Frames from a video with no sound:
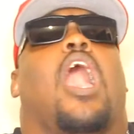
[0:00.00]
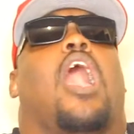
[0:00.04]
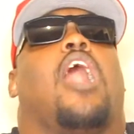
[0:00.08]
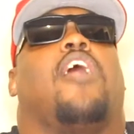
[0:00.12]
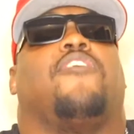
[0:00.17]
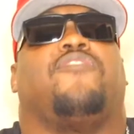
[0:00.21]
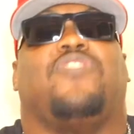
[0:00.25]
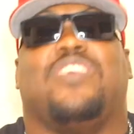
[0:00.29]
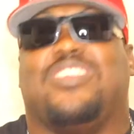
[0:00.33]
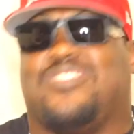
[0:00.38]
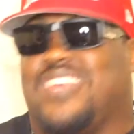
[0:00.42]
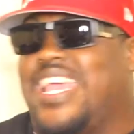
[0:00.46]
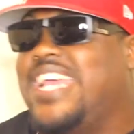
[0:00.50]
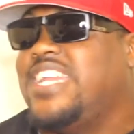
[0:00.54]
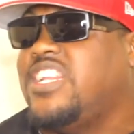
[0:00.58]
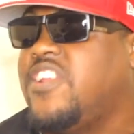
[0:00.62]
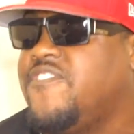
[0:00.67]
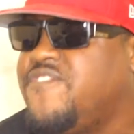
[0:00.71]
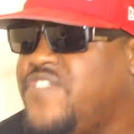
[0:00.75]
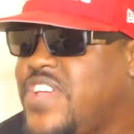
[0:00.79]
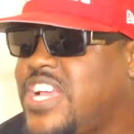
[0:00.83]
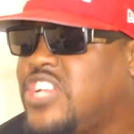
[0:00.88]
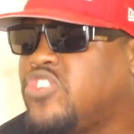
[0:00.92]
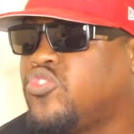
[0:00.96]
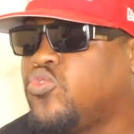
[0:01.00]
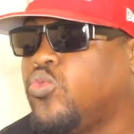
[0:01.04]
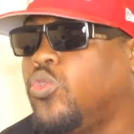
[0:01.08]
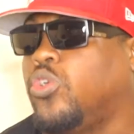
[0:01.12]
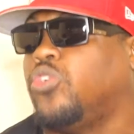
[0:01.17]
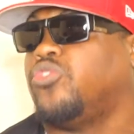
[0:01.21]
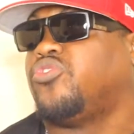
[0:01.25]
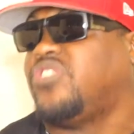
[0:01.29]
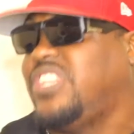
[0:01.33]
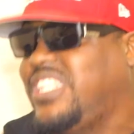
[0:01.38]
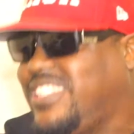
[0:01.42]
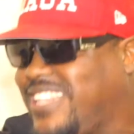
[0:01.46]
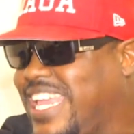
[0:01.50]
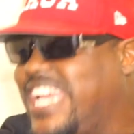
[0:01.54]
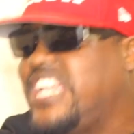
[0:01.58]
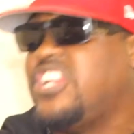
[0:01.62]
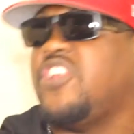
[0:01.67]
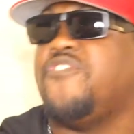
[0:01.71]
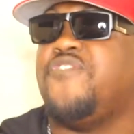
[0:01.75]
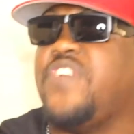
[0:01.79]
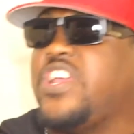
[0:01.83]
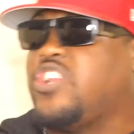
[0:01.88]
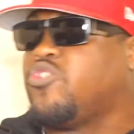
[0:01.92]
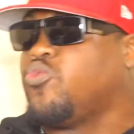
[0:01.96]
of these
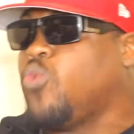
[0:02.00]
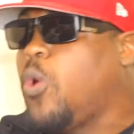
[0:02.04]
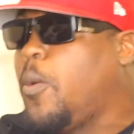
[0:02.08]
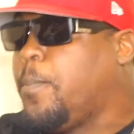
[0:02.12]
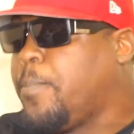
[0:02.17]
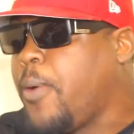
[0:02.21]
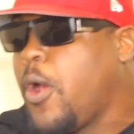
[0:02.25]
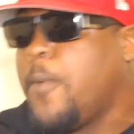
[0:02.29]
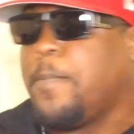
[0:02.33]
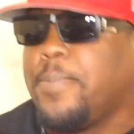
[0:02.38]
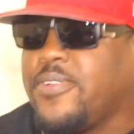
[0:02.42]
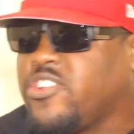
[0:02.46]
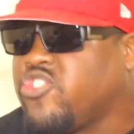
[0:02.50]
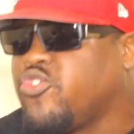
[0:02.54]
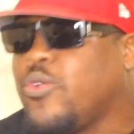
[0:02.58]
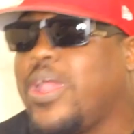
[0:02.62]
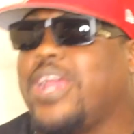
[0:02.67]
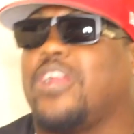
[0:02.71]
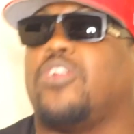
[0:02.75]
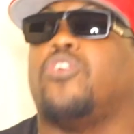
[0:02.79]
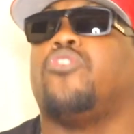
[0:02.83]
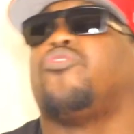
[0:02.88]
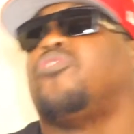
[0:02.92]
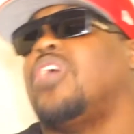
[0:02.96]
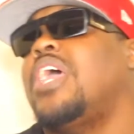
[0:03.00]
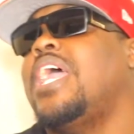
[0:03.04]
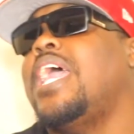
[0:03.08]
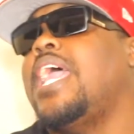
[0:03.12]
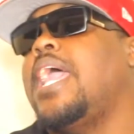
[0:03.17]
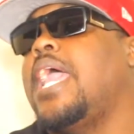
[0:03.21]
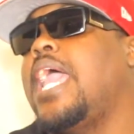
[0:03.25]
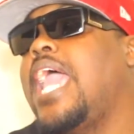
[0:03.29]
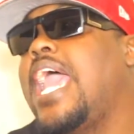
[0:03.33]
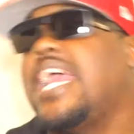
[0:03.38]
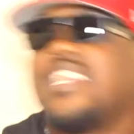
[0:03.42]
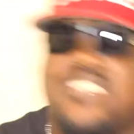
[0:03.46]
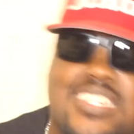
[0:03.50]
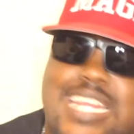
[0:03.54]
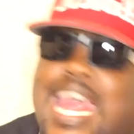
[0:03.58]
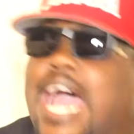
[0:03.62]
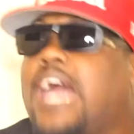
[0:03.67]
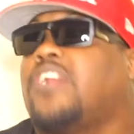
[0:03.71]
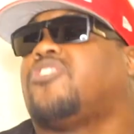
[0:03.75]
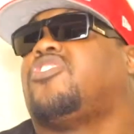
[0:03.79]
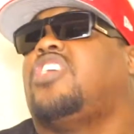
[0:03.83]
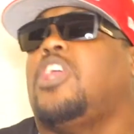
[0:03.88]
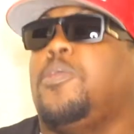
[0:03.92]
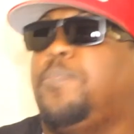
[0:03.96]
individual perpetrators. It's
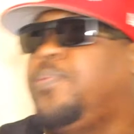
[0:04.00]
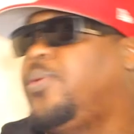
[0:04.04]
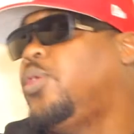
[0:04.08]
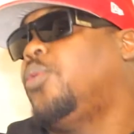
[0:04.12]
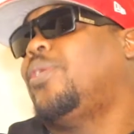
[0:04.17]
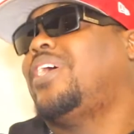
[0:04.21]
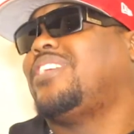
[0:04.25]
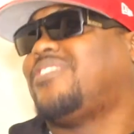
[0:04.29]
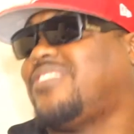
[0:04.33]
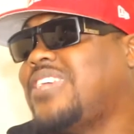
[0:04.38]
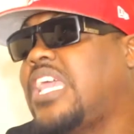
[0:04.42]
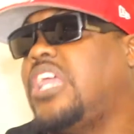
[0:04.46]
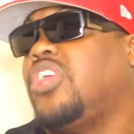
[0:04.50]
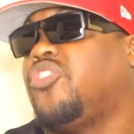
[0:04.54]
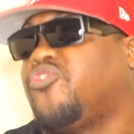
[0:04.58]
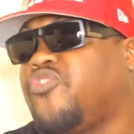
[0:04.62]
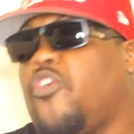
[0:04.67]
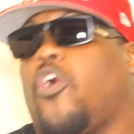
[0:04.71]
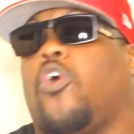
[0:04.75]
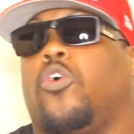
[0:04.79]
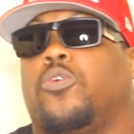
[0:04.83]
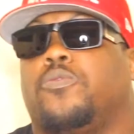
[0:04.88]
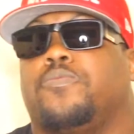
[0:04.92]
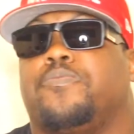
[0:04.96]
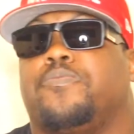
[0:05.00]
now TPUSA's fault.